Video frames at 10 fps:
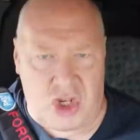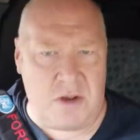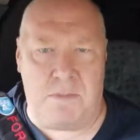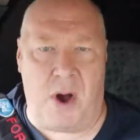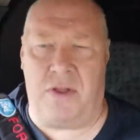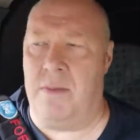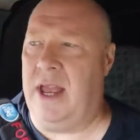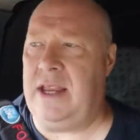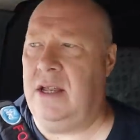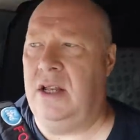Doesn't bother
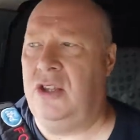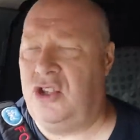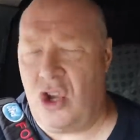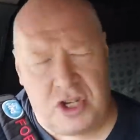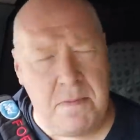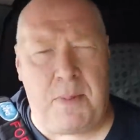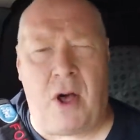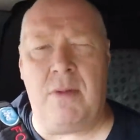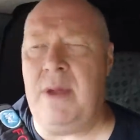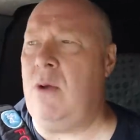me.
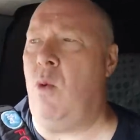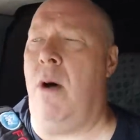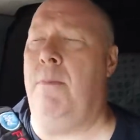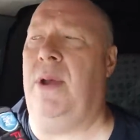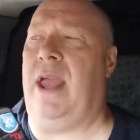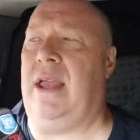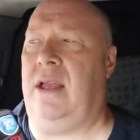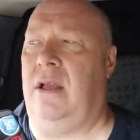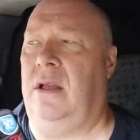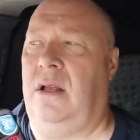Doesn't bother me one bit.